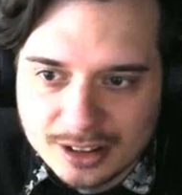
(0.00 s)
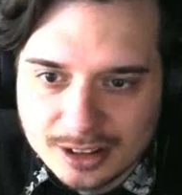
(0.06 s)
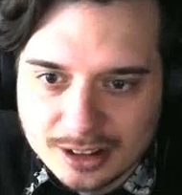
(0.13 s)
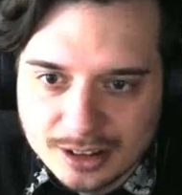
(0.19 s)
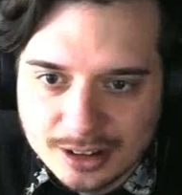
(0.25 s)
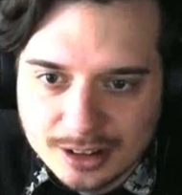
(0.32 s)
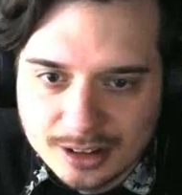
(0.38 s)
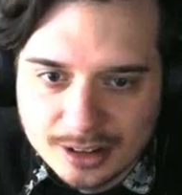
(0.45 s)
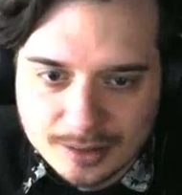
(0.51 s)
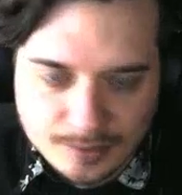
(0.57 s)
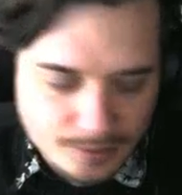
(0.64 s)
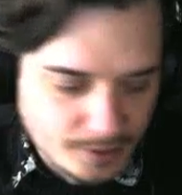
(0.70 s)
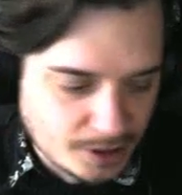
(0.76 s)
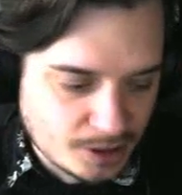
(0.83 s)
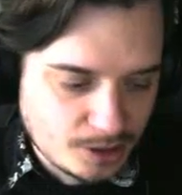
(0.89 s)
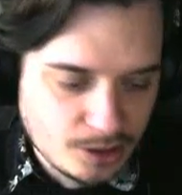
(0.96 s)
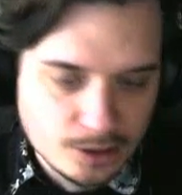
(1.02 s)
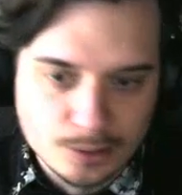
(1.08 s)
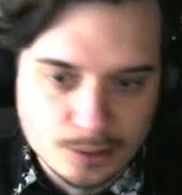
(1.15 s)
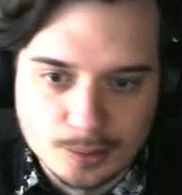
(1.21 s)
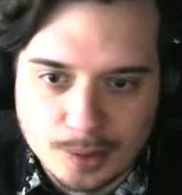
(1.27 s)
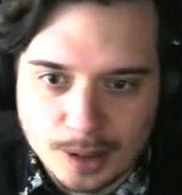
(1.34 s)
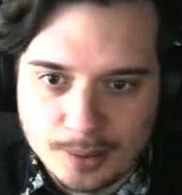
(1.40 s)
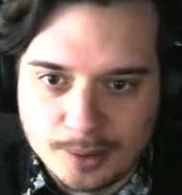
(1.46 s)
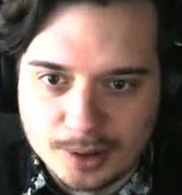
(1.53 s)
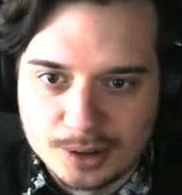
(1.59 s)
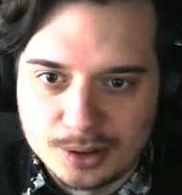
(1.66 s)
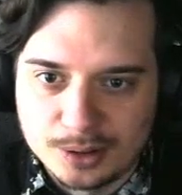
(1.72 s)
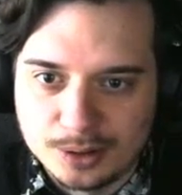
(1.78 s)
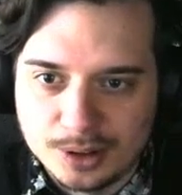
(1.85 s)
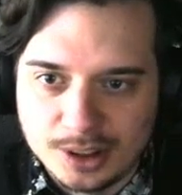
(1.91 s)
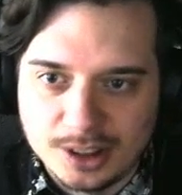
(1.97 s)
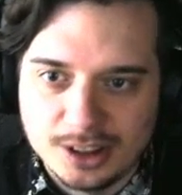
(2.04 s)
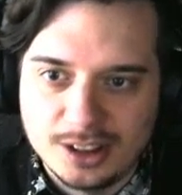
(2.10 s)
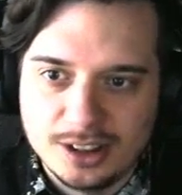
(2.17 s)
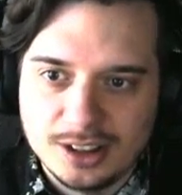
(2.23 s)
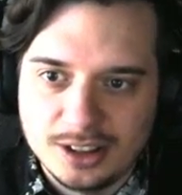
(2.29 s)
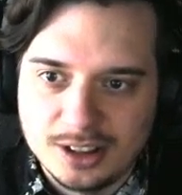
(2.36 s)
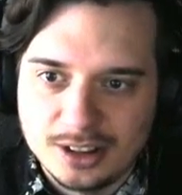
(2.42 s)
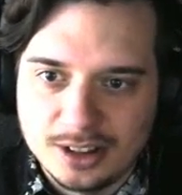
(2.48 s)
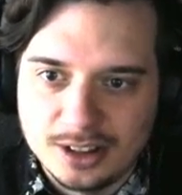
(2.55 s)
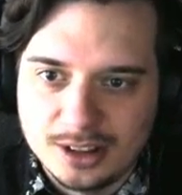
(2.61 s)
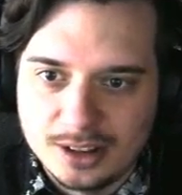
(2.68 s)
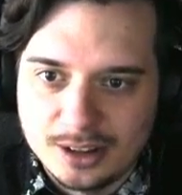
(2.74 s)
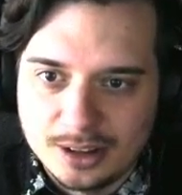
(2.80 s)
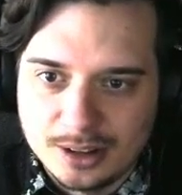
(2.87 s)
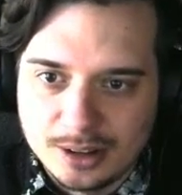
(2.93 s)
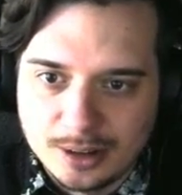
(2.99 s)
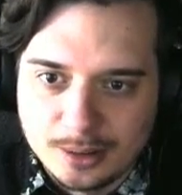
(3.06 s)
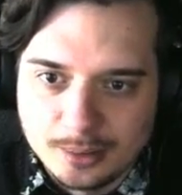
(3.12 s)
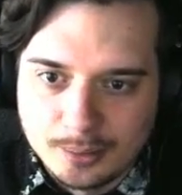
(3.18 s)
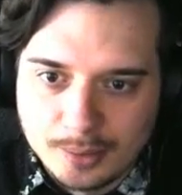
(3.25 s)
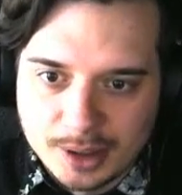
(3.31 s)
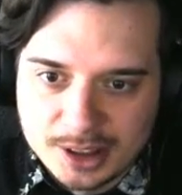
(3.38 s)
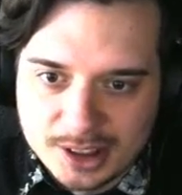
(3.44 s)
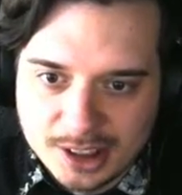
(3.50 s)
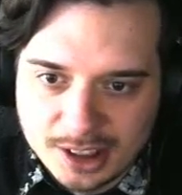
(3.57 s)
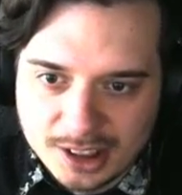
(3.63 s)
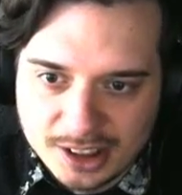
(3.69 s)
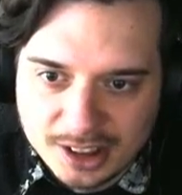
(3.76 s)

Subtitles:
I should just be able to basically.